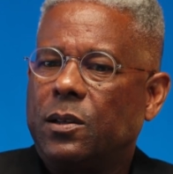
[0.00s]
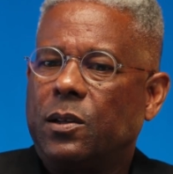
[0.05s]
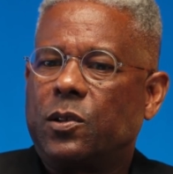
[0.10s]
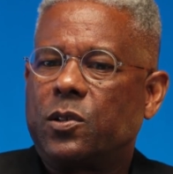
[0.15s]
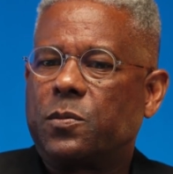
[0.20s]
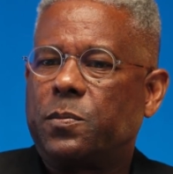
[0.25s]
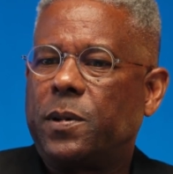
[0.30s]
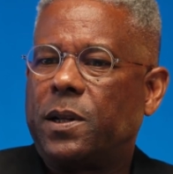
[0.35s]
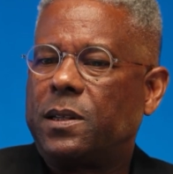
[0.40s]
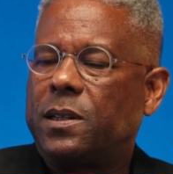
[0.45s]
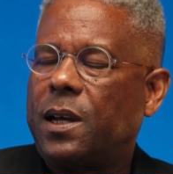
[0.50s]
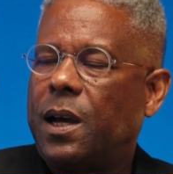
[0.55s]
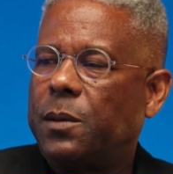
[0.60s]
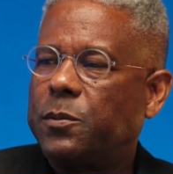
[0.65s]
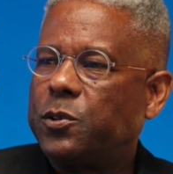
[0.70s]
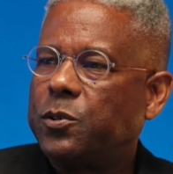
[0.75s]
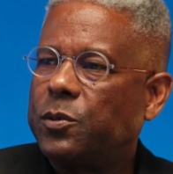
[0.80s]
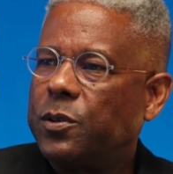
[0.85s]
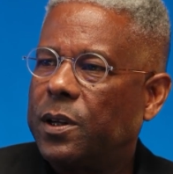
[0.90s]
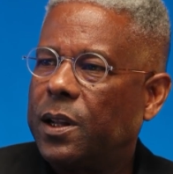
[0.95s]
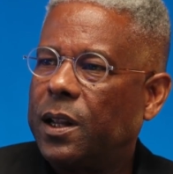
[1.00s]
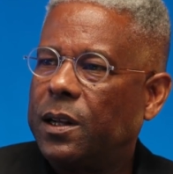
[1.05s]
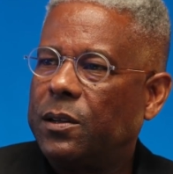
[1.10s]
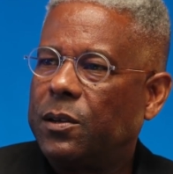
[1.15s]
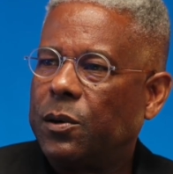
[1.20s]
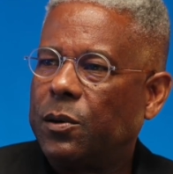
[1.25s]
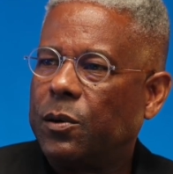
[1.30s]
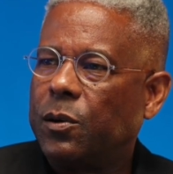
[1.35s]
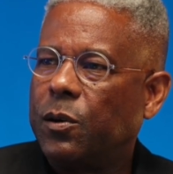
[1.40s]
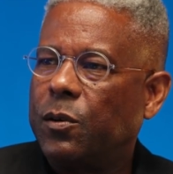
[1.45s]
spent time chewing that
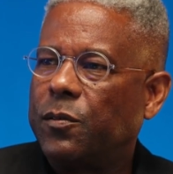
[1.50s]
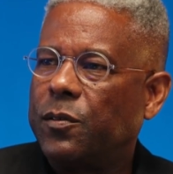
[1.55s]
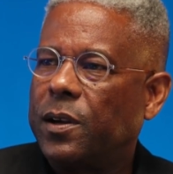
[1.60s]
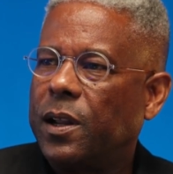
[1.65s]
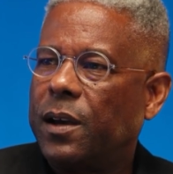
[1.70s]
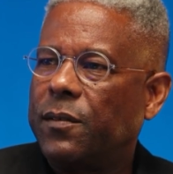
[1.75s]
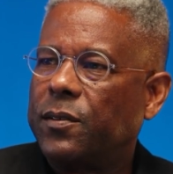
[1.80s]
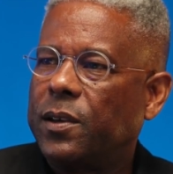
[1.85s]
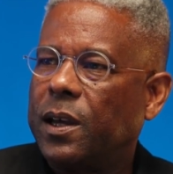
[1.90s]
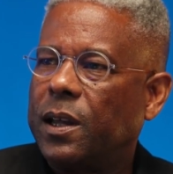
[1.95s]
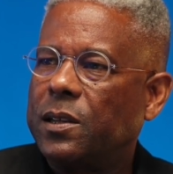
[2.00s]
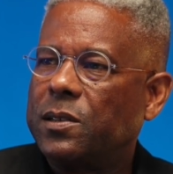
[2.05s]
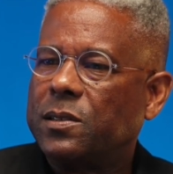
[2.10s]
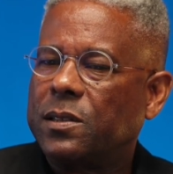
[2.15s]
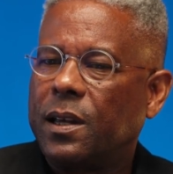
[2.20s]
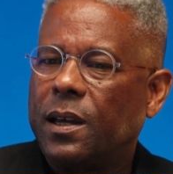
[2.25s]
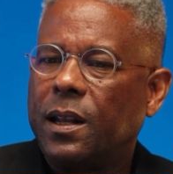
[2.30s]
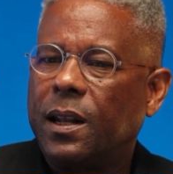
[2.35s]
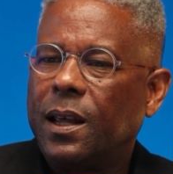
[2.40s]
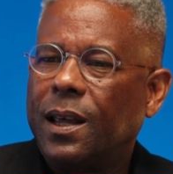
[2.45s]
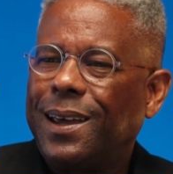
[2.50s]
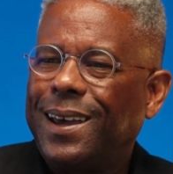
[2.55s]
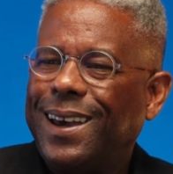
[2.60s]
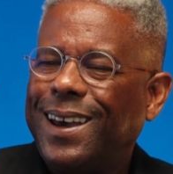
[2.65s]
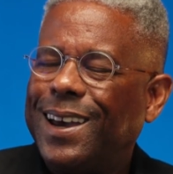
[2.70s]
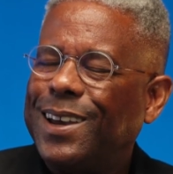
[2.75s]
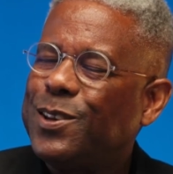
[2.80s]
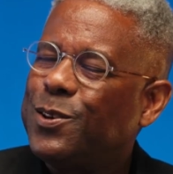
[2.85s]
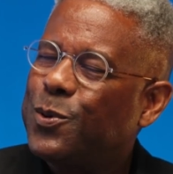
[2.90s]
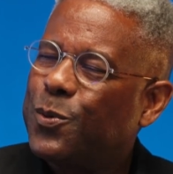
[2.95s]
dirt over in Afghanistan.
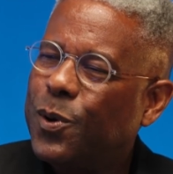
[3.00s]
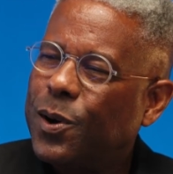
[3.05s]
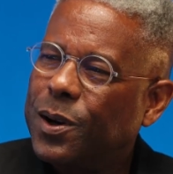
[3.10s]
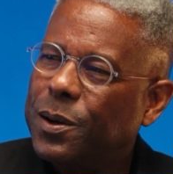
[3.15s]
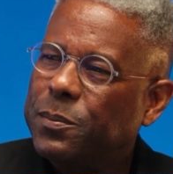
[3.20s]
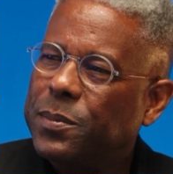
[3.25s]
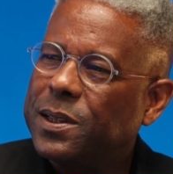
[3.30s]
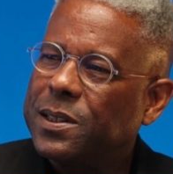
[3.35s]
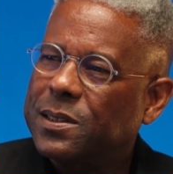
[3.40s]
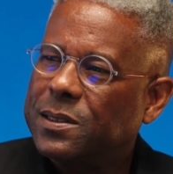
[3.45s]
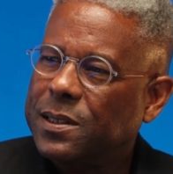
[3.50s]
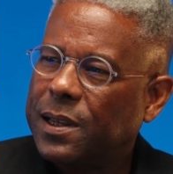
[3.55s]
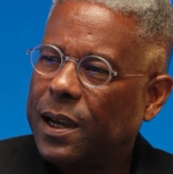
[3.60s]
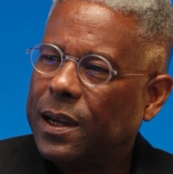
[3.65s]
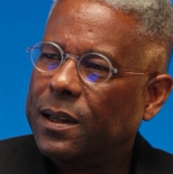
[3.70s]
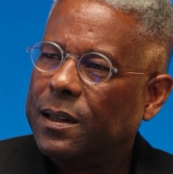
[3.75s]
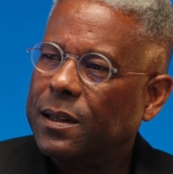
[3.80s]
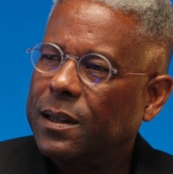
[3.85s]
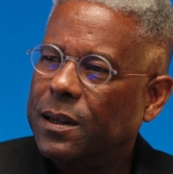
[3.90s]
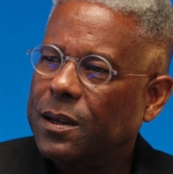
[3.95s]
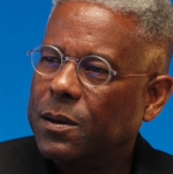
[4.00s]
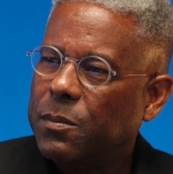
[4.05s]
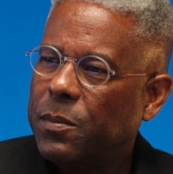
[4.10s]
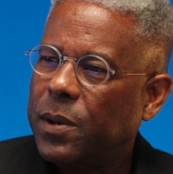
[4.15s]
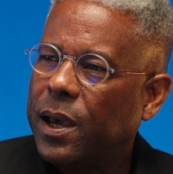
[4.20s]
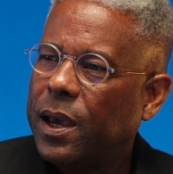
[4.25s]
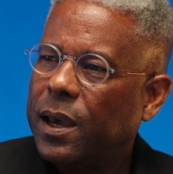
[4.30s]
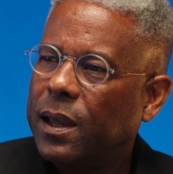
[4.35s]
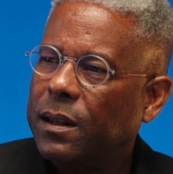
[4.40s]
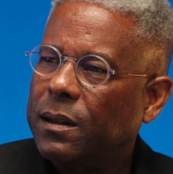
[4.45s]
And you want to be second in
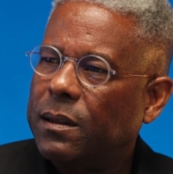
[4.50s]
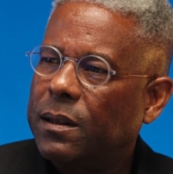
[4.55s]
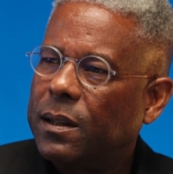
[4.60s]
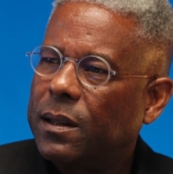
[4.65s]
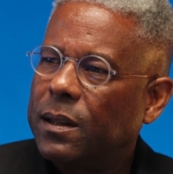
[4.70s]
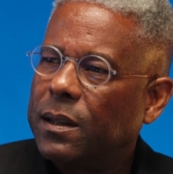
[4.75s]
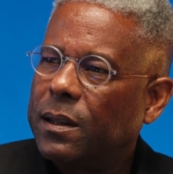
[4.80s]
command,